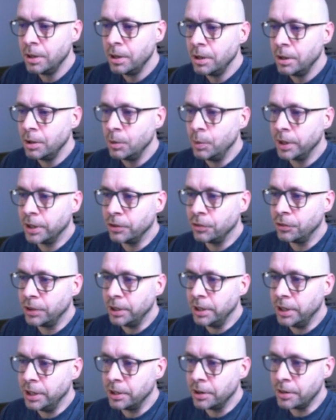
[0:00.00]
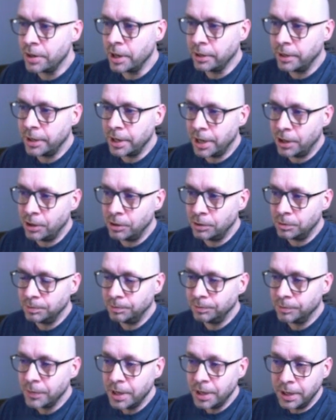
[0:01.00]
we can see here that now
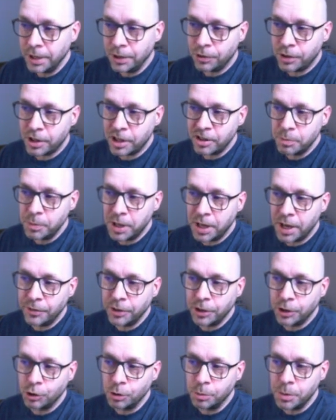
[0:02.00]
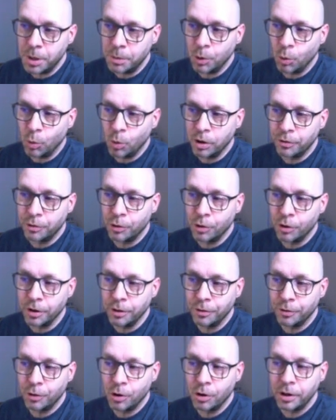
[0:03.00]
instead of me having to remember
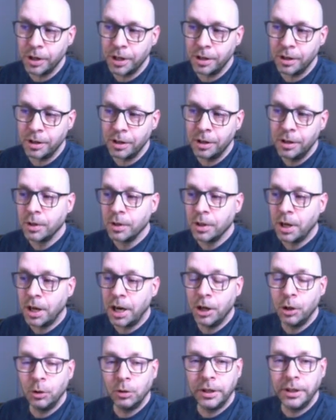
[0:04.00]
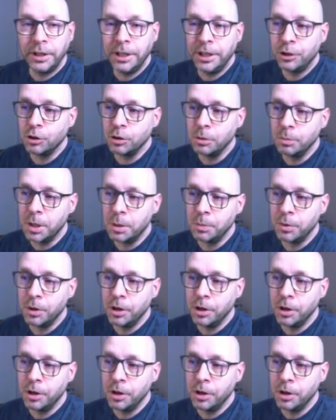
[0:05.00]
144 here, I only need to remember